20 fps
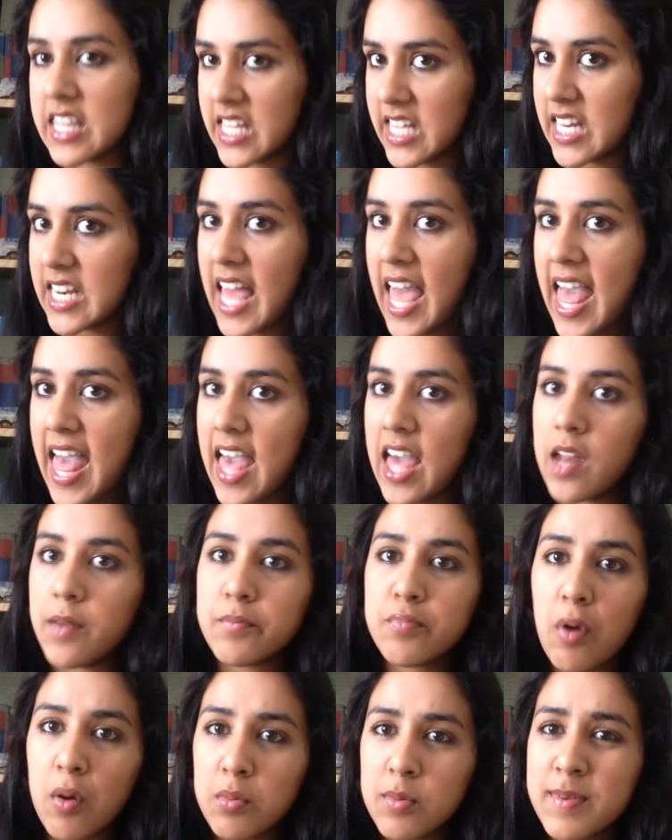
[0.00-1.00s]
the glare
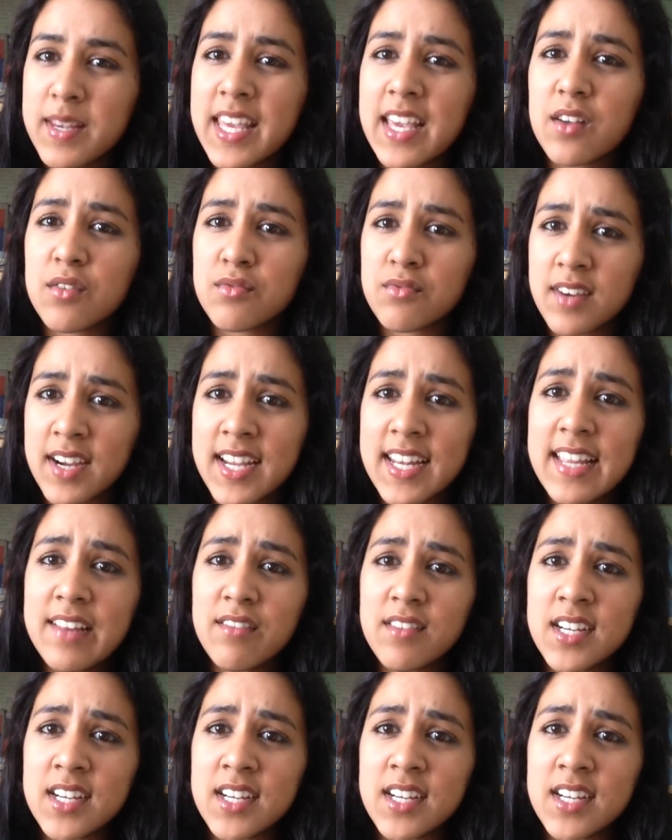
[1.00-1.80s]
and probably a really,